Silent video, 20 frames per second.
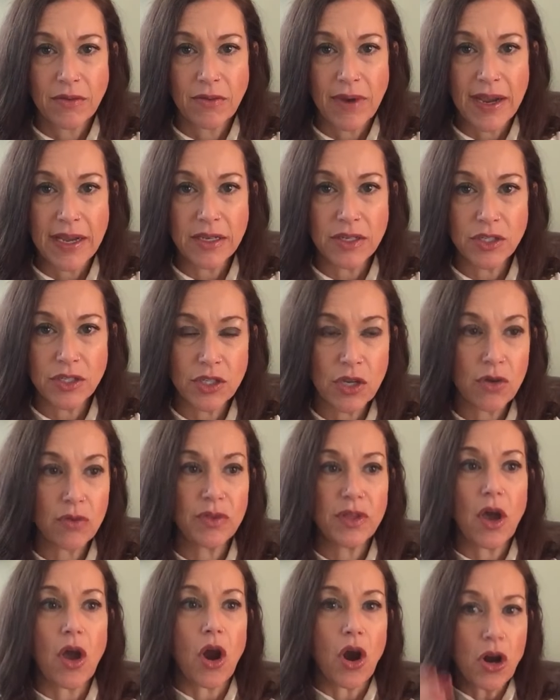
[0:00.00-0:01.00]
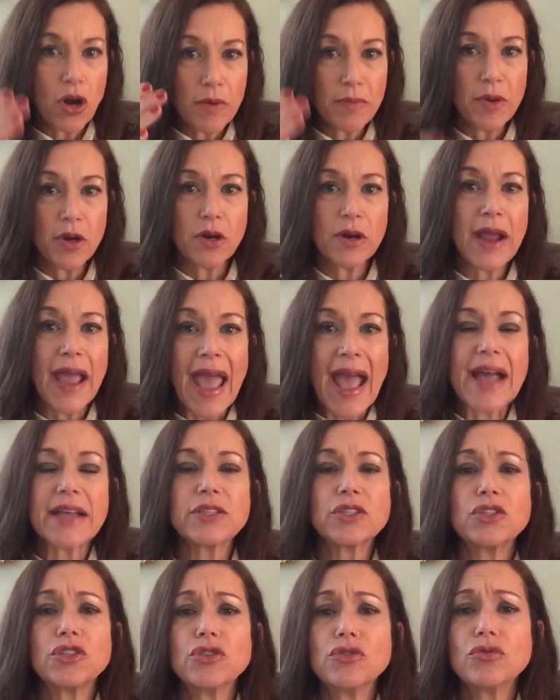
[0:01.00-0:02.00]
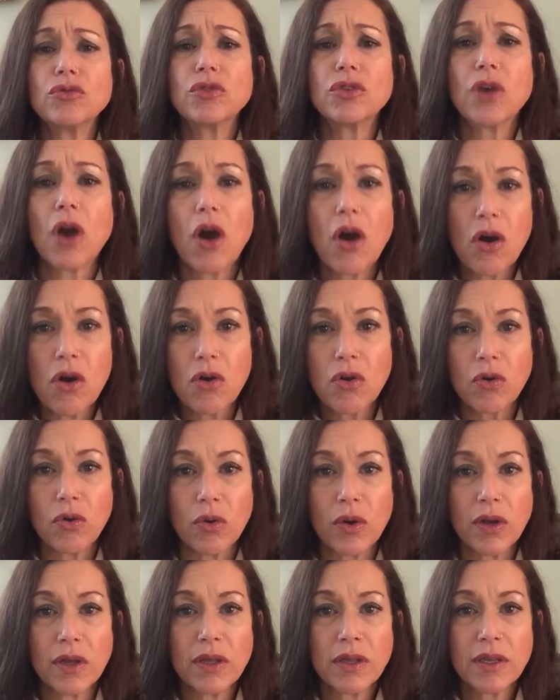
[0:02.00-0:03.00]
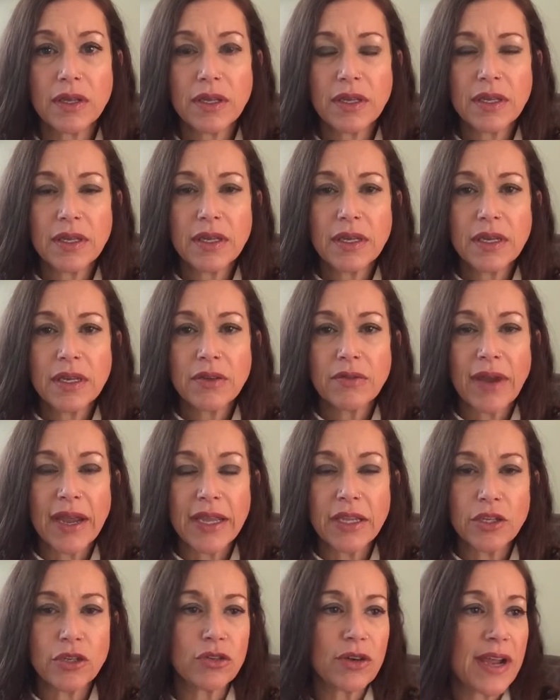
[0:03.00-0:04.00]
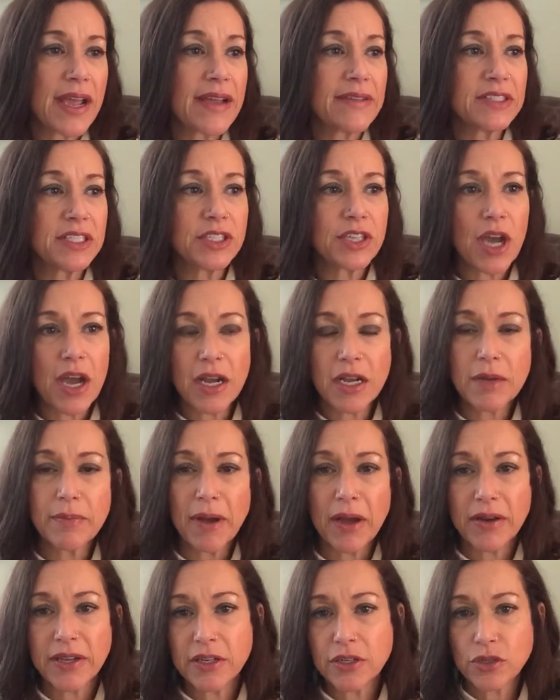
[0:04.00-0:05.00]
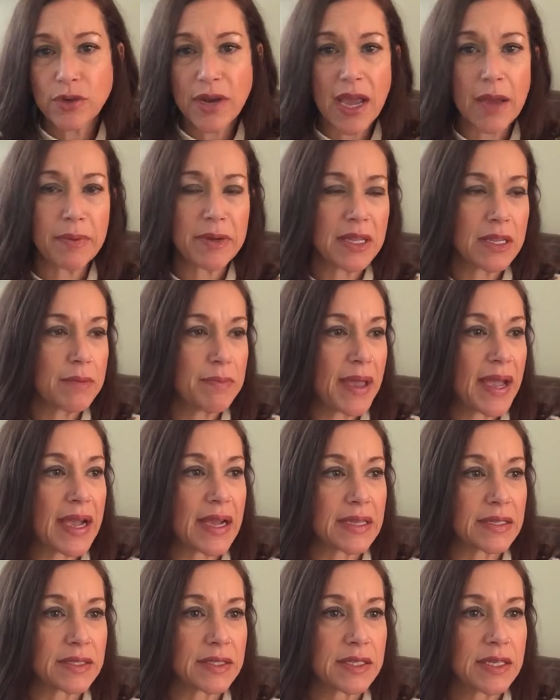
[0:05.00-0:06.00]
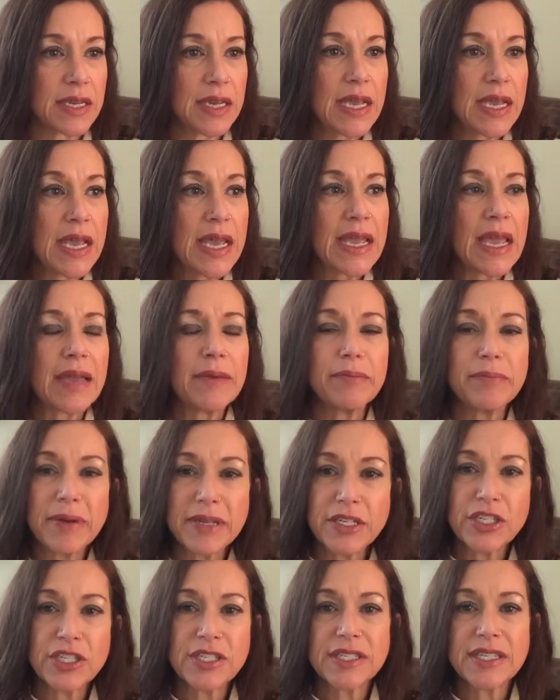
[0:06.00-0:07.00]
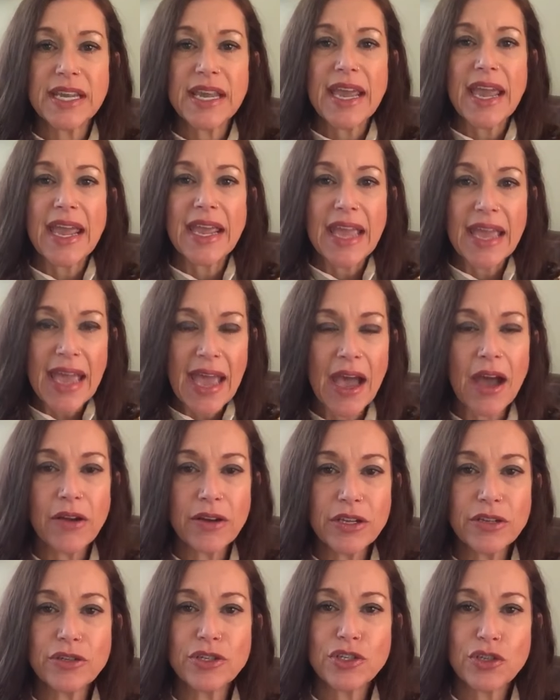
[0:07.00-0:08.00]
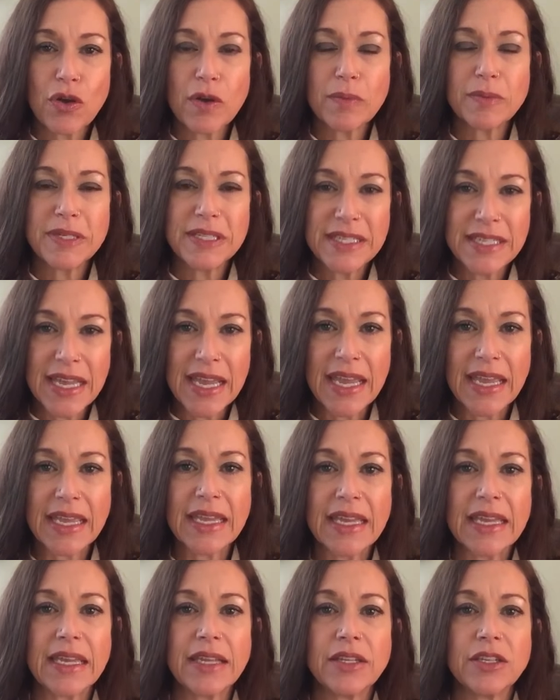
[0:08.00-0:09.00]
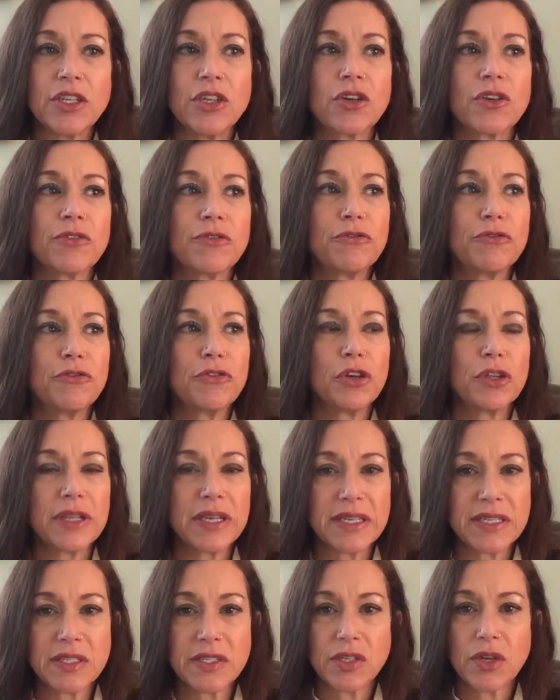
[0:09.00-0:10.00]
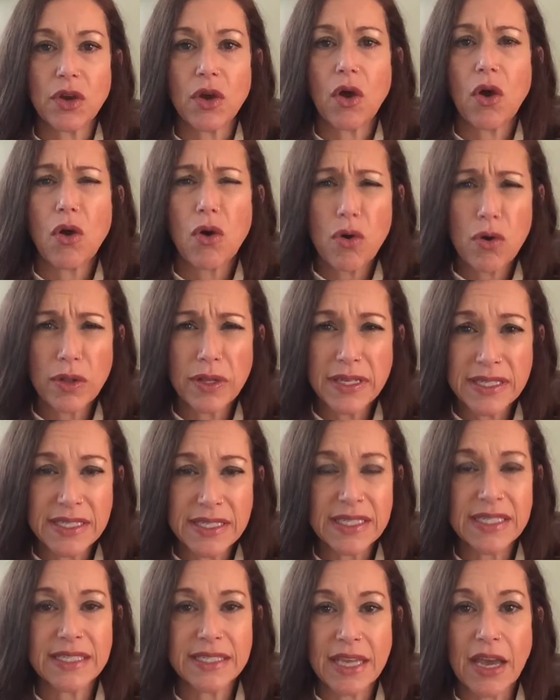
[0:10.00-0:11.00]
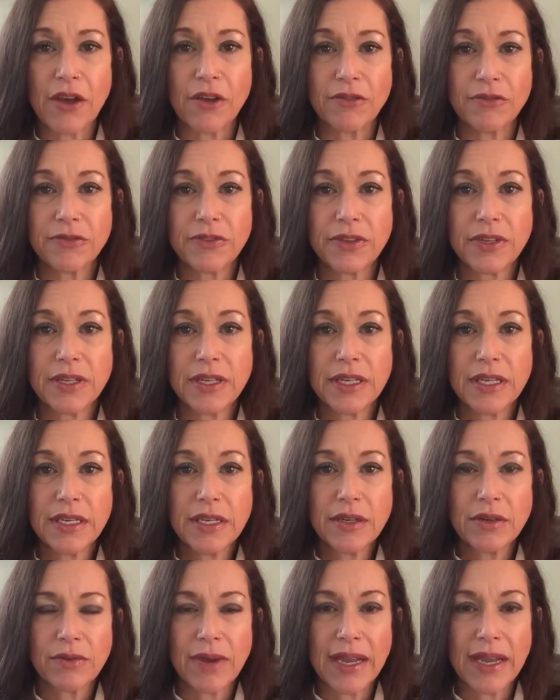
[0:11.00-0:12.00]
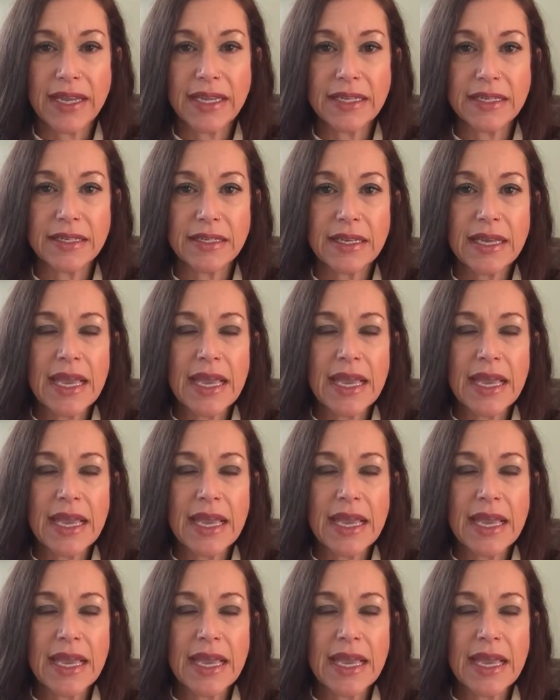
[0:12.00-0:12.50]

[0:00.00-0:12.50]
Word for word: right? So the armor has to go, right? You don't have to talk about here's what happened in the past, but just how do you show up today in your fullest, wholest self, right?